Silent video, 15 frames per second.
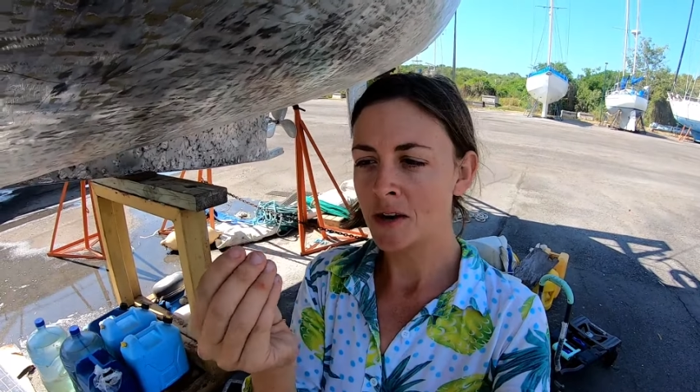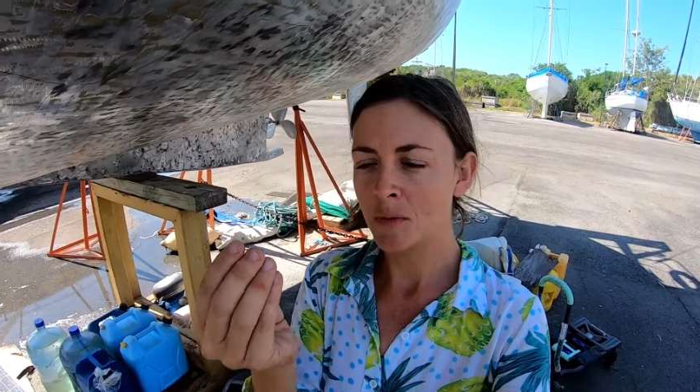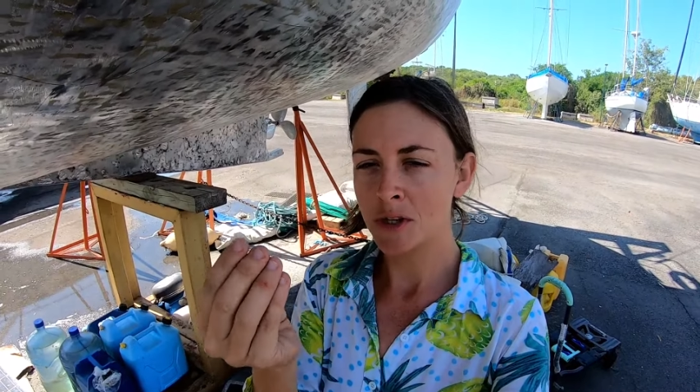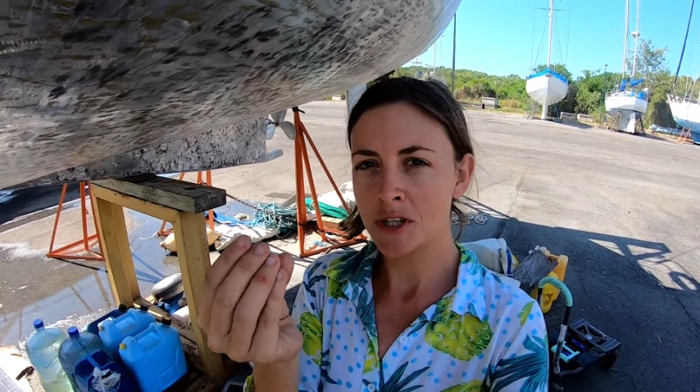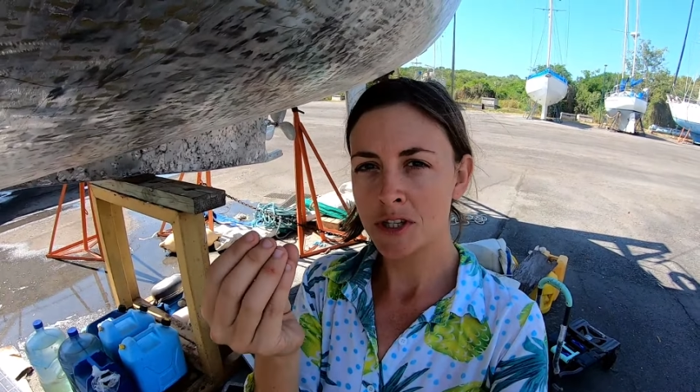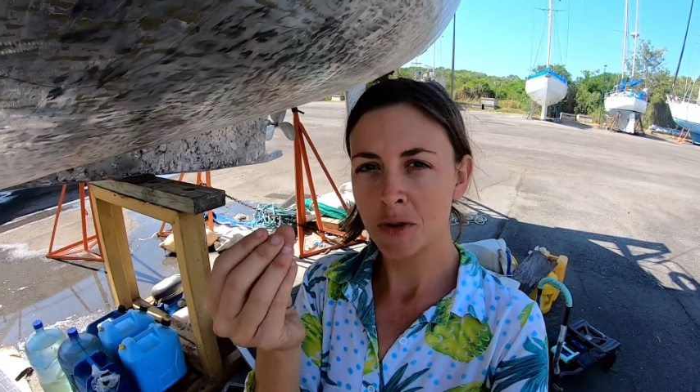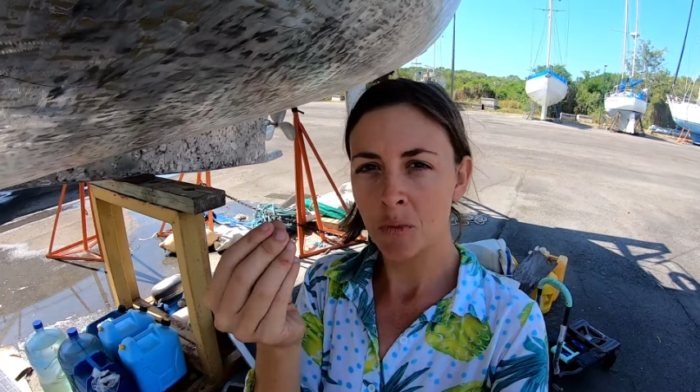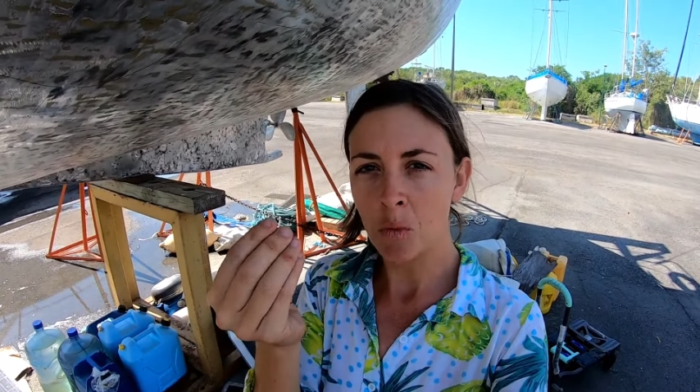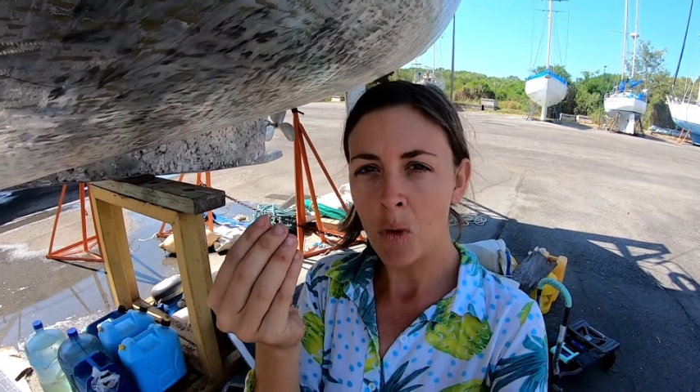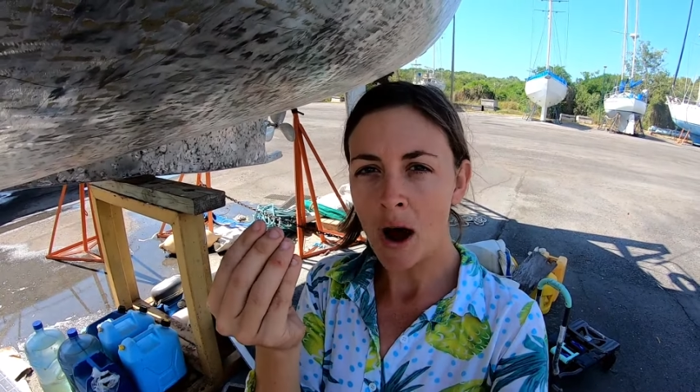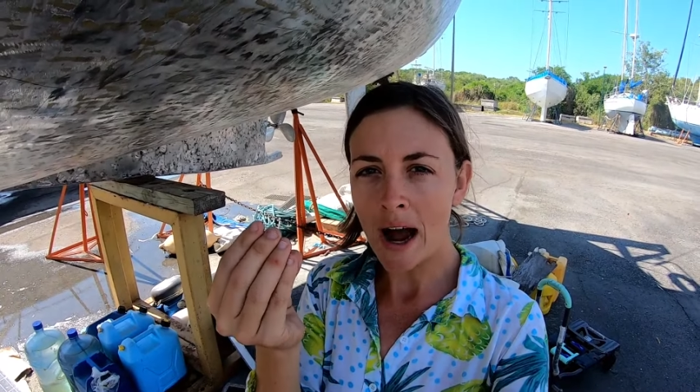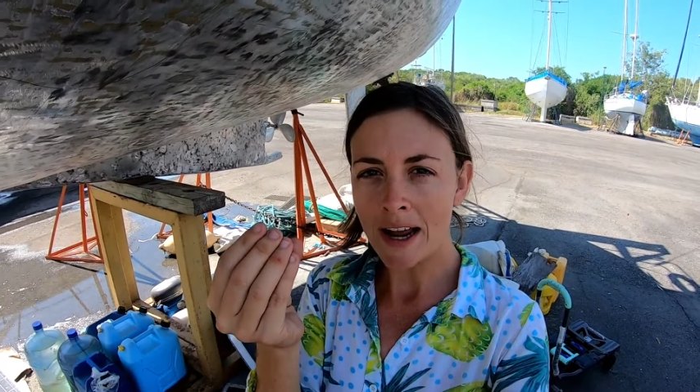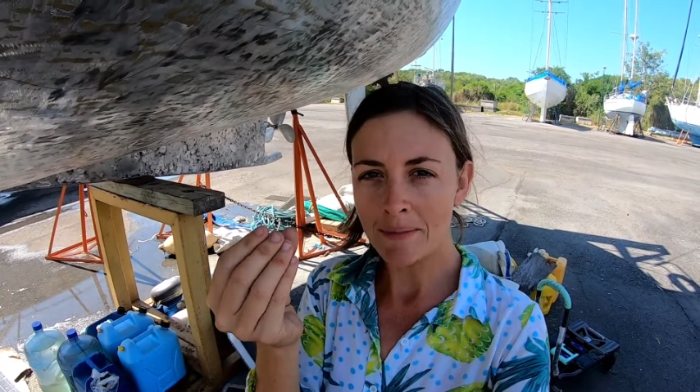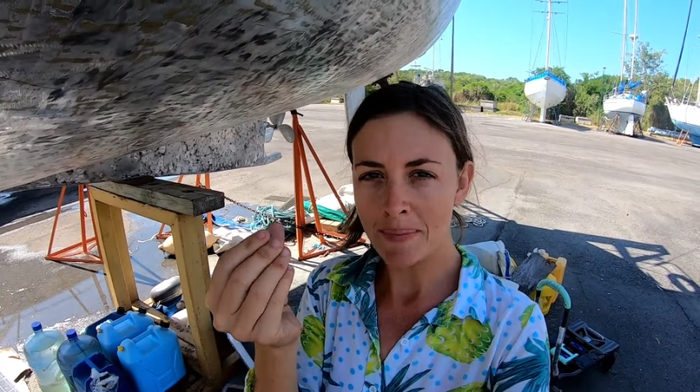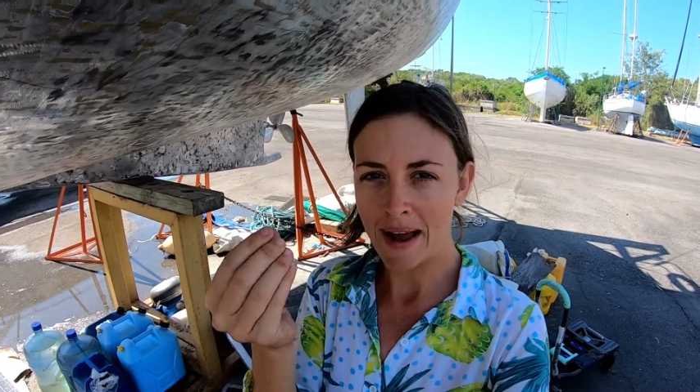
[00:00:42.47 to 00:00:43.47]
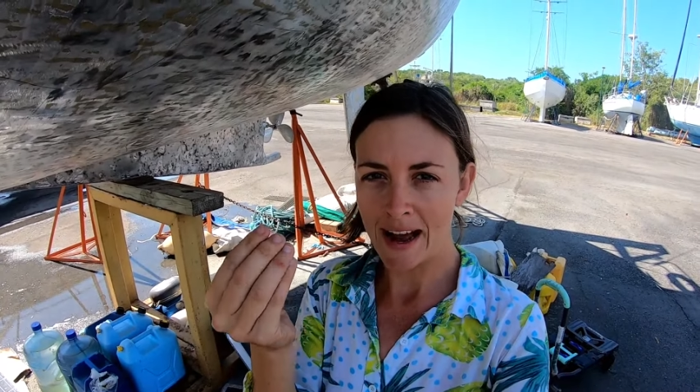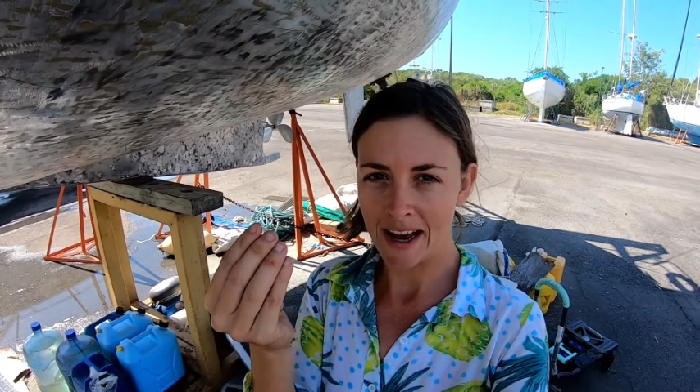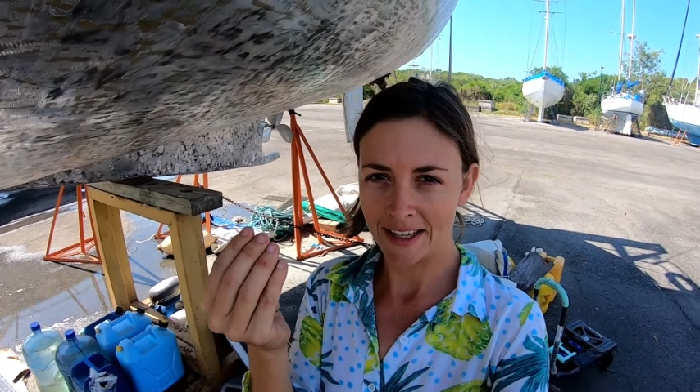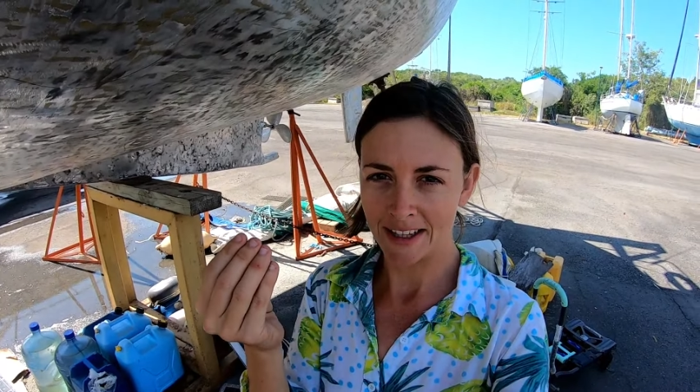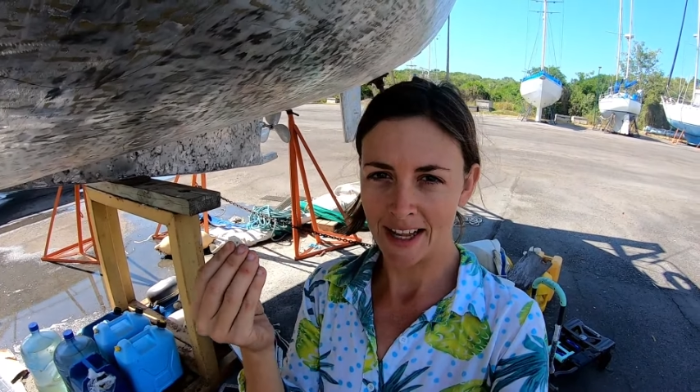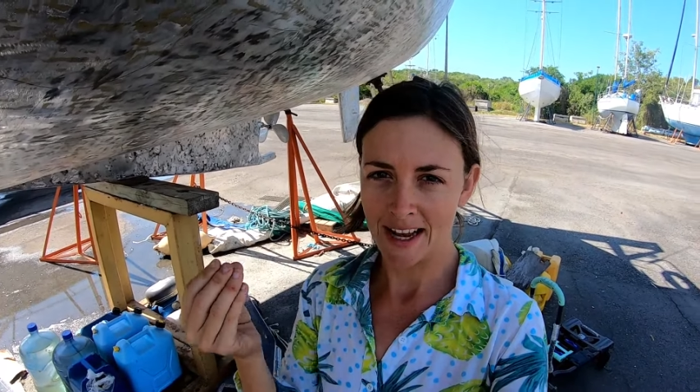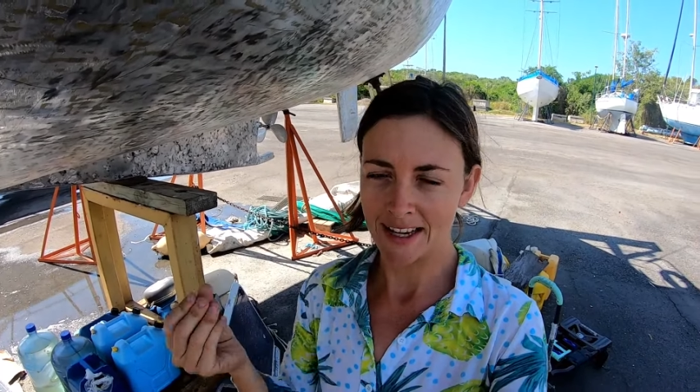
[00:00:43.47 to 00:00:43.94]
which is a white
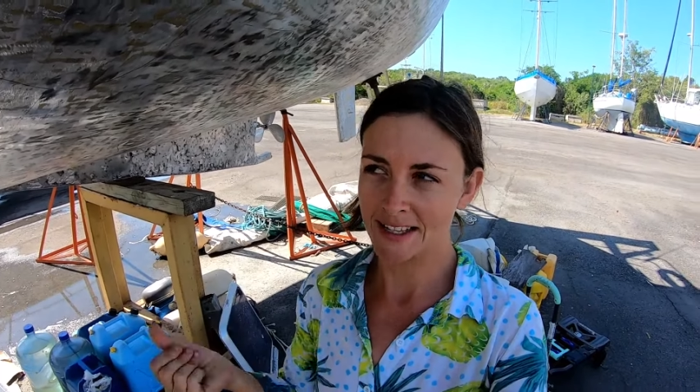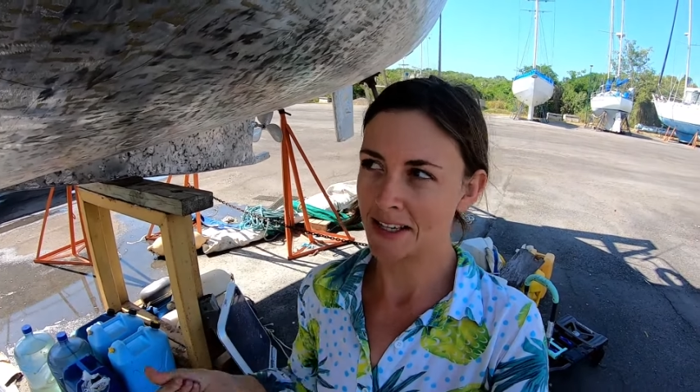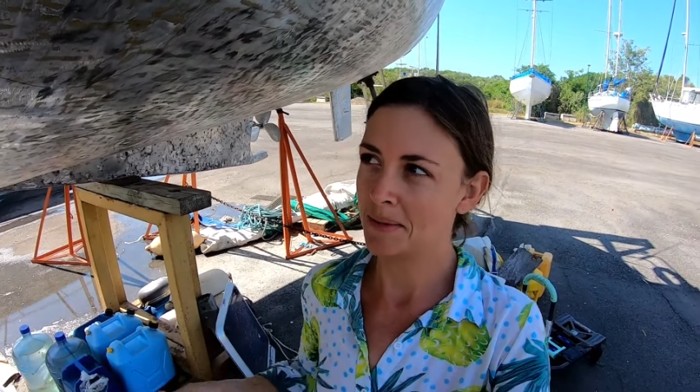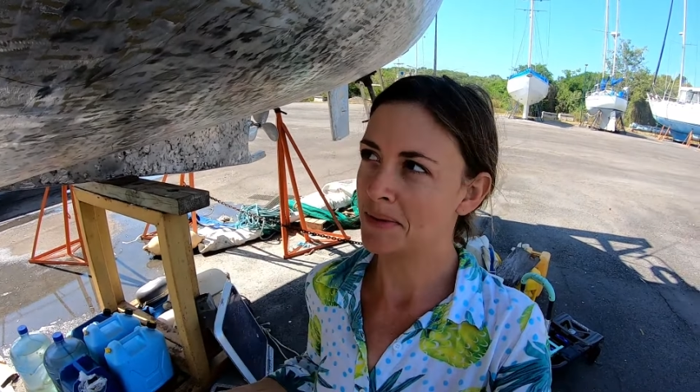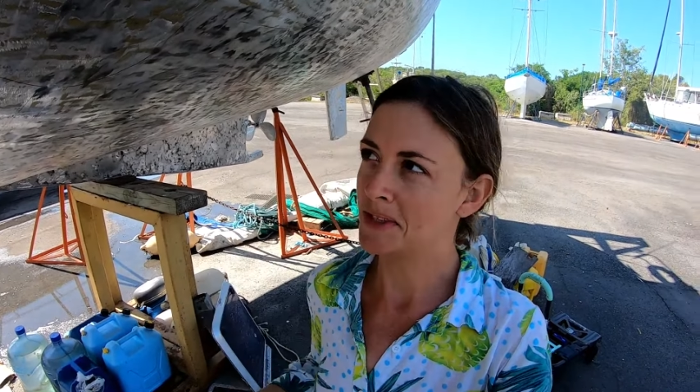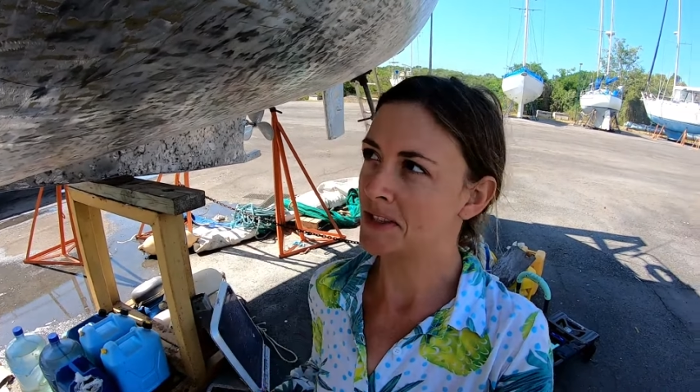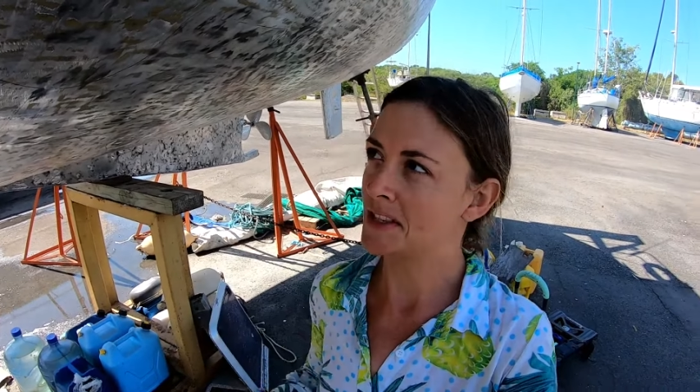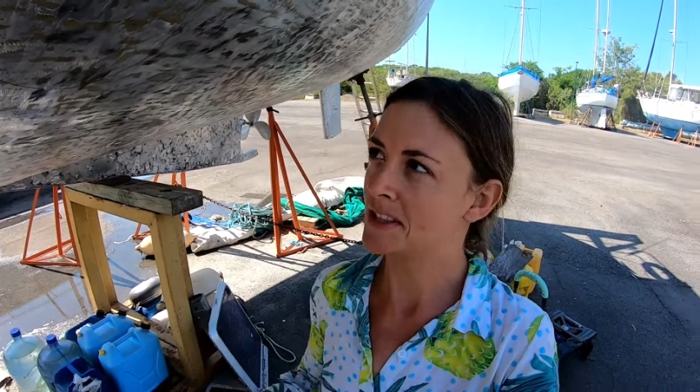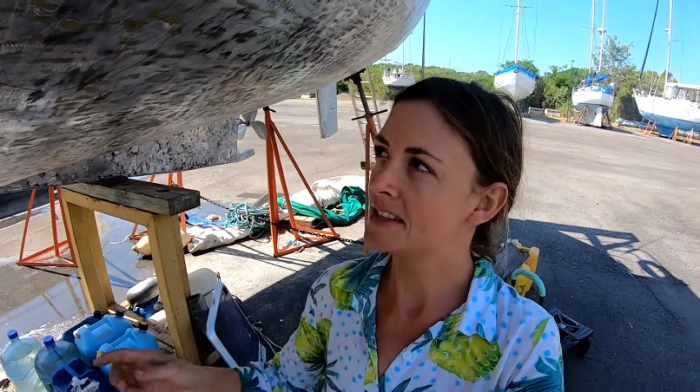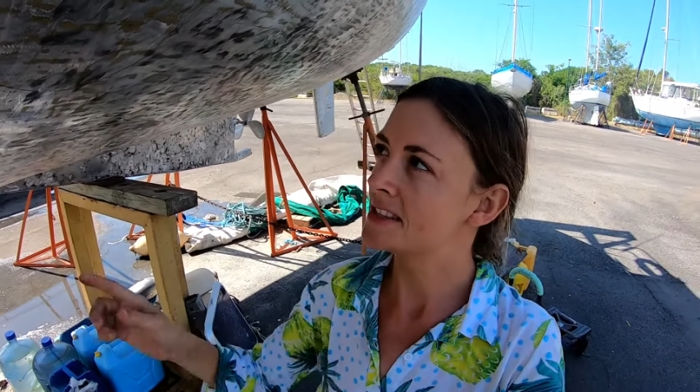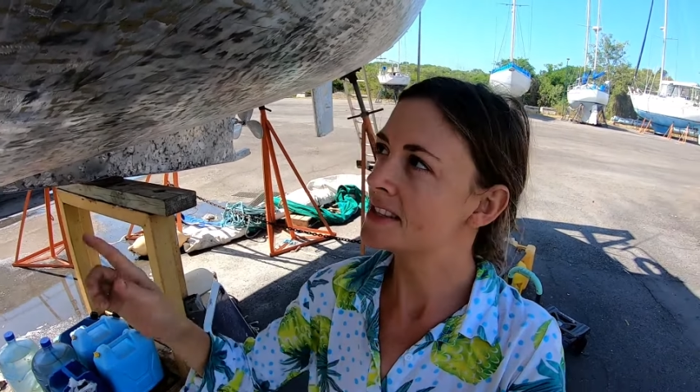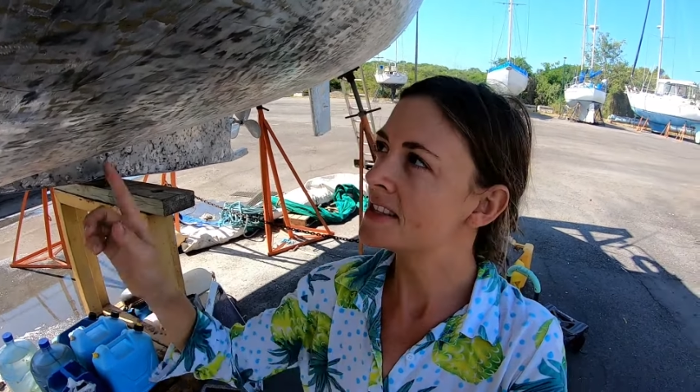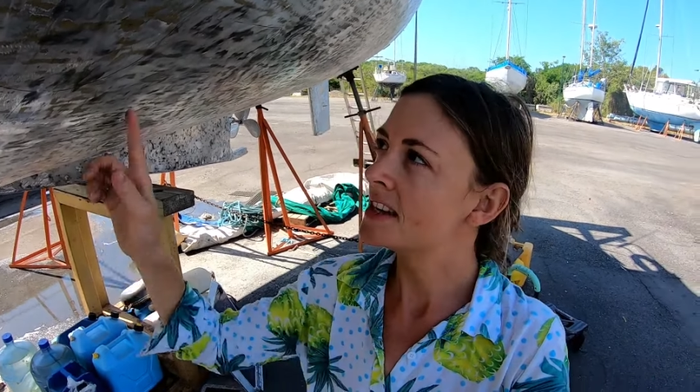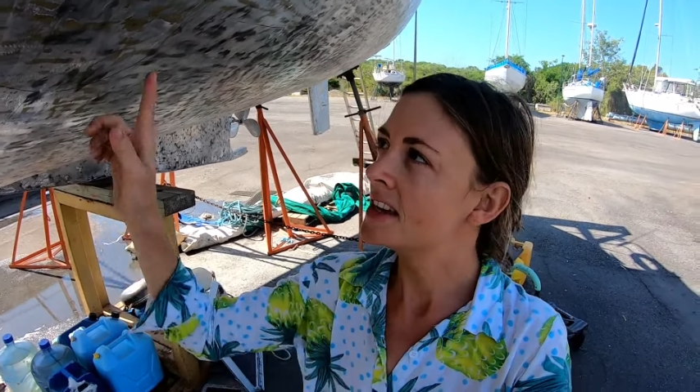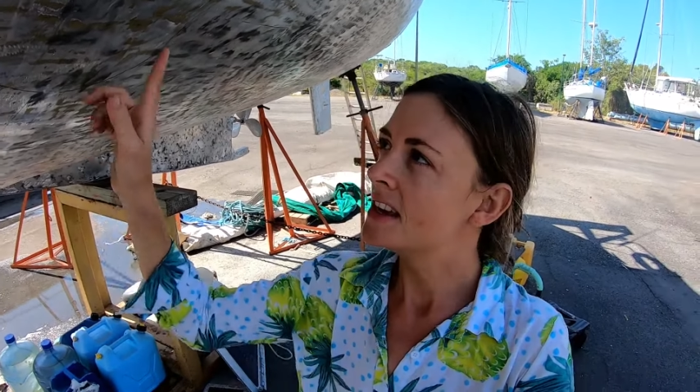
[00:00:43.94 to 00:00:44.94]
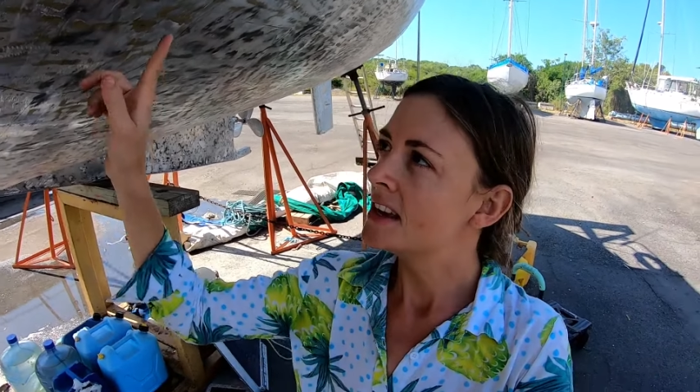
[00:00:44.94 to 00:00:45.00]
powder-like substance